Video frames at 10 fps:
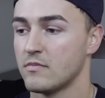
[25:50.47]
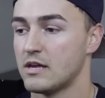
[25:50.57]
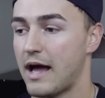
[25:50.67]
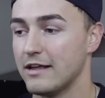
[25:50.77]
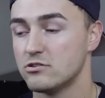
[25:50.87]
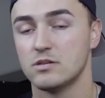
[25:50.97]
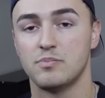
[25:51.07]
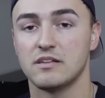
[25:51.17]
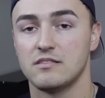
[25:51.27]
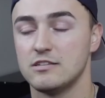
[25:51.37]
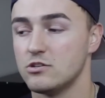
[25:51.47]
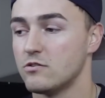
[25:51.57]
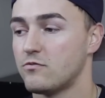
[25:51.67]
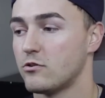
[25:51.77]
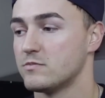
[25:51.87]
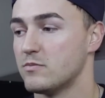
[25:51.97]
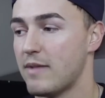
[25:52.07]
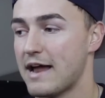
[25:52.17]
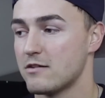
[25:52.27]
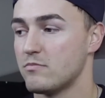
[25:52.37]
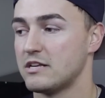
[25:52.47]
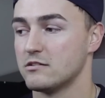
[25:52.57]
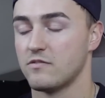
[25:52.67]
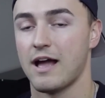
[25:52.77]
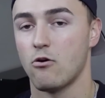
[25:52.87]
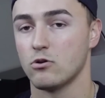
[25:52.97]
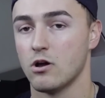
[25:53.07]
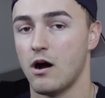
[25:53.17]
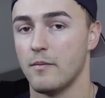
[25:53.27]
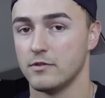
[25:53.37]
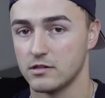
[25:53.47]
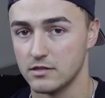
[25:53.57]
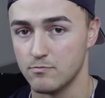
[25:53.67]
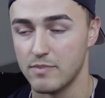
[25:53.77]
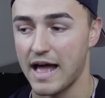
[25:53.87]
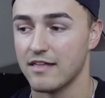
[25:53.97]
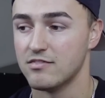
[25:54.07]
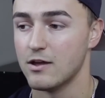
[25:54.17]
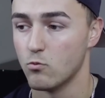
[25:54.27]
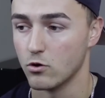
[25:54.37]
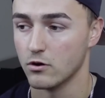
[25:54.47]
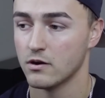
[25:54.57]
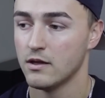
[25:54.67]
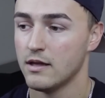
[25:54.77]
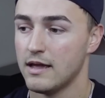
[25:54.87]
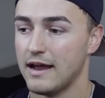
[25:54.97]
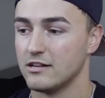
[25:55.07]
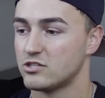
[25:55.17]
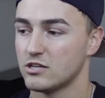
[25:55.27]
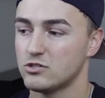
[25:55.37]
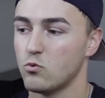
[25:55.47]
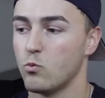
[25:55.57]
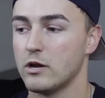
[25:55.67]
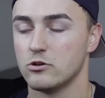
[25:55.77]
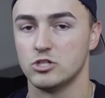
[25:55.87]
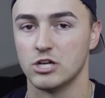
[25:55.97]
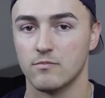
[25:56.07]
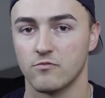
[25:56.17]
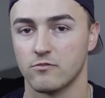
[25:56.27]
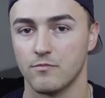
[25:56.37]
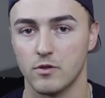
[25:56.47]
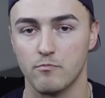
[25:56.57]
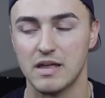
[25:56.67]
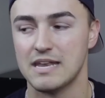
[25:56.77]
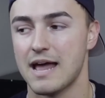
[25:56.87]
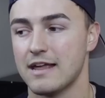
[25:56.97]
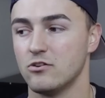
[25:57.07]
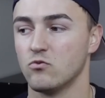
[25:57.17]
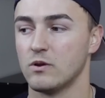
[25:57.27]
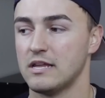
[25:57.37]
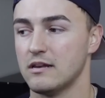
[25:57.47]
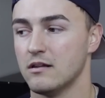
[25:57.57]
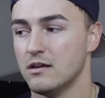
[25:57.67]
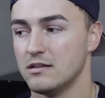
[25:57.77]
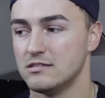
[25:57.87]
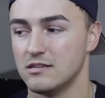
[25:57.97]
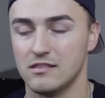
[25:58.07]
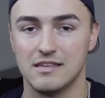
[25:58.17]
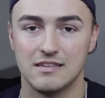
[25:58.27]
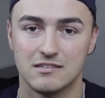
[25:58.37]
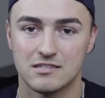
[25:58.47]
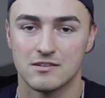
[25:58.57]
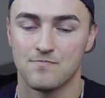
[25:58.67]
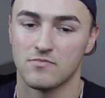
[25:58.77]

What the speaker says: I used to pick these uniforms in Madden because of how comically bad they were, and it's such a weird jump from the midnight green to these.